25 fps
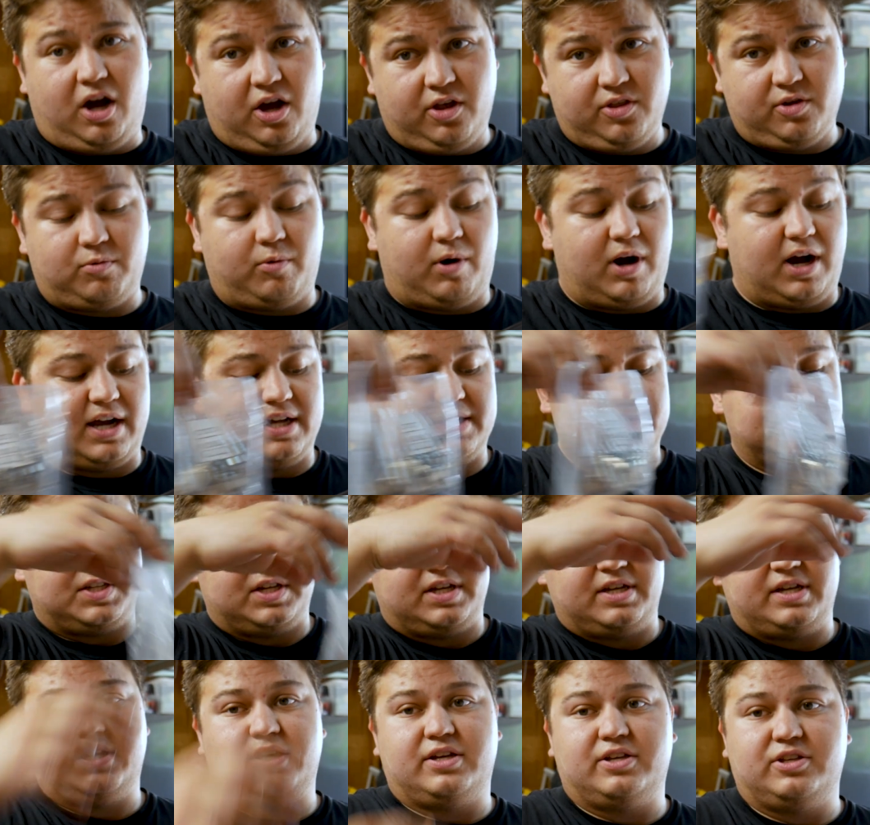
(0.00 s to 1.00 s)
Otherwise,
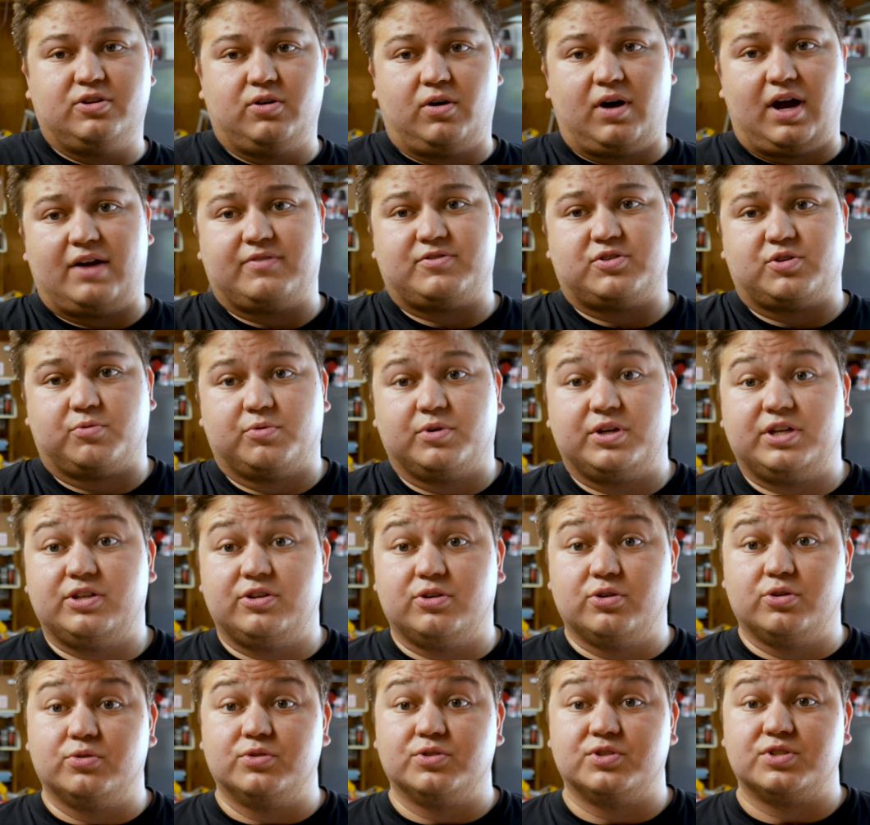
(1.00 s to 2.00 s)
you'll have to
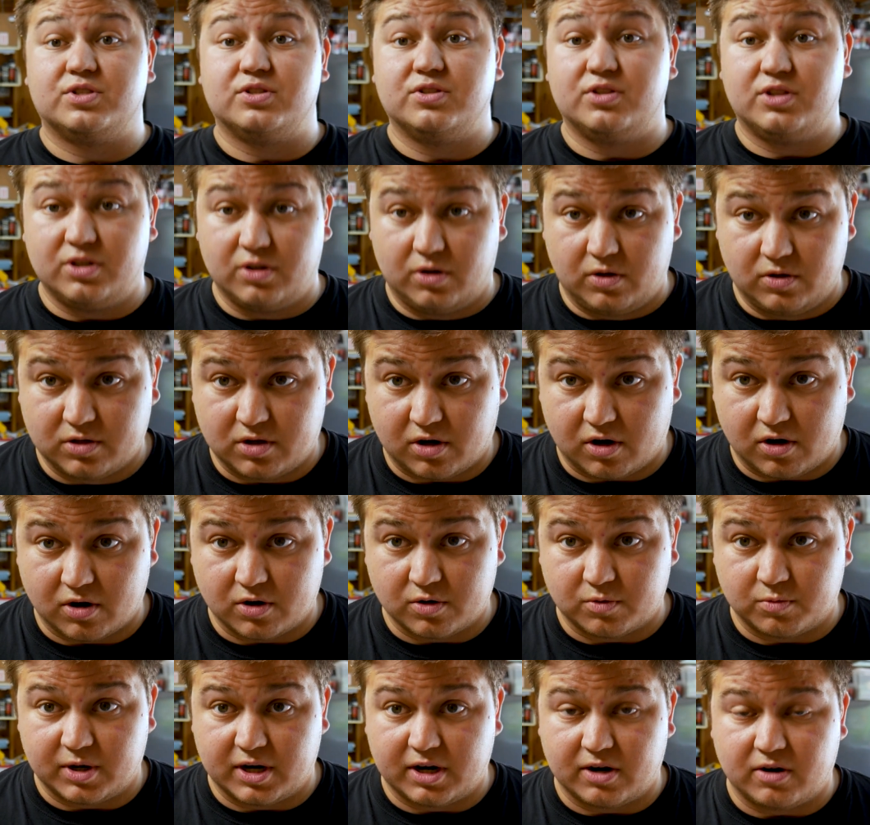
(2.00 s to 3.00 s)
reuse the old
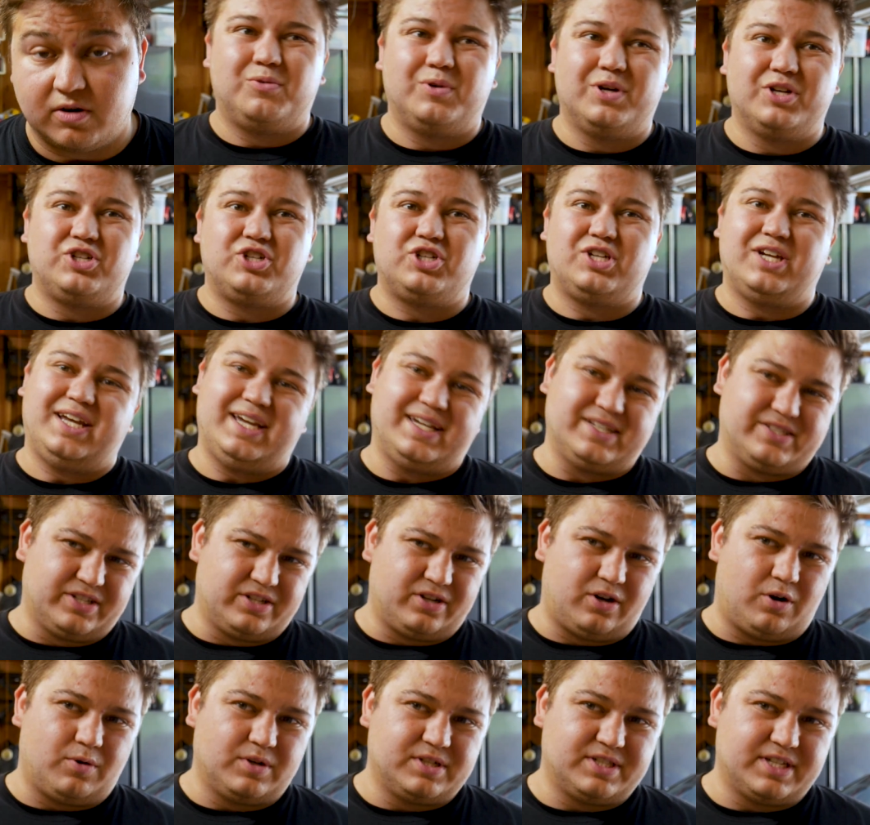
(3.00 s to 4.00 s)
hardware, which isn't
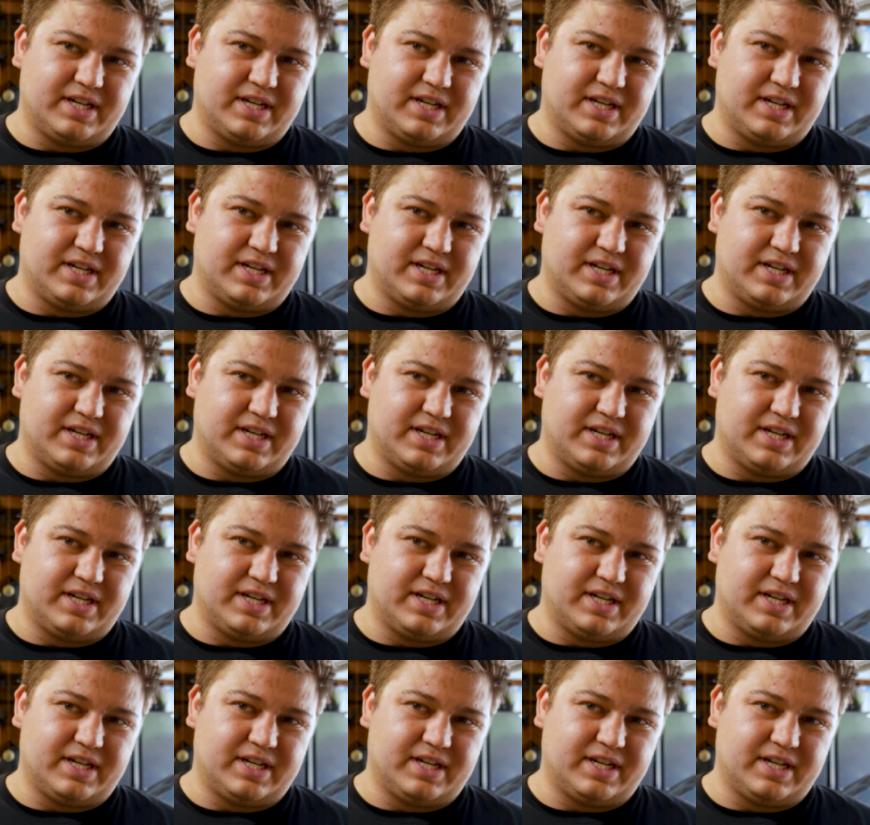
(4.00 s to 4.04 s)
always